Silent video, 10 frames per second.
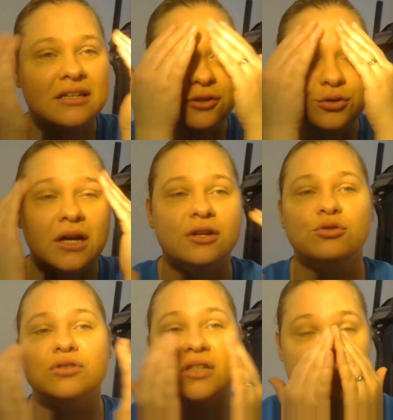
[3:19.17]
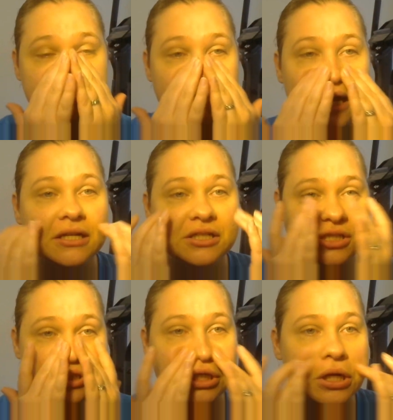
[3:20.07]
You can use a
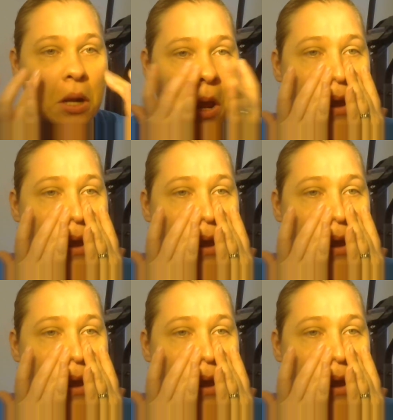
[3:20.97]
sponge,